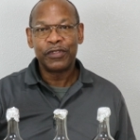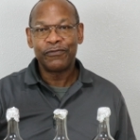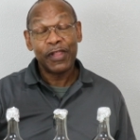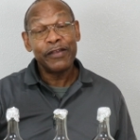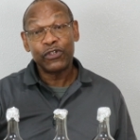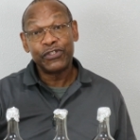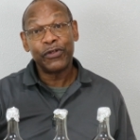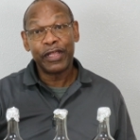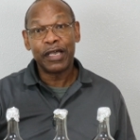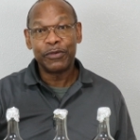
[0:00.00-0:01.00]
The flavor's
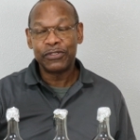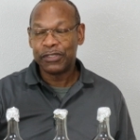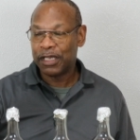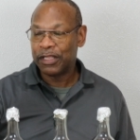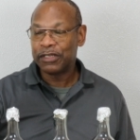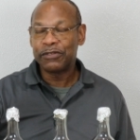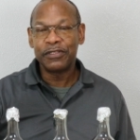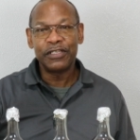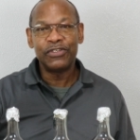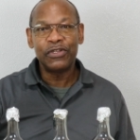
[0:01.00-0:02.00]
still there, but you're
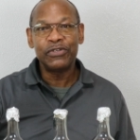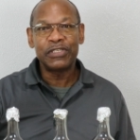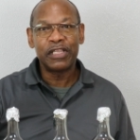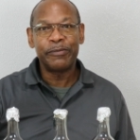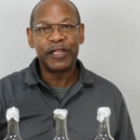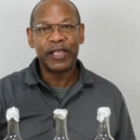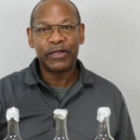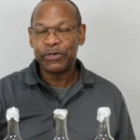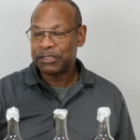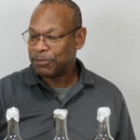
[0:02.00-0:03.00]
losing a little bit of
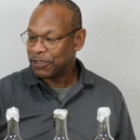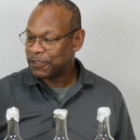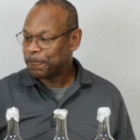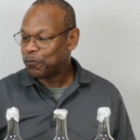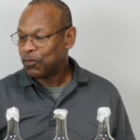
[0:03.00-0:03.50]
that crispness.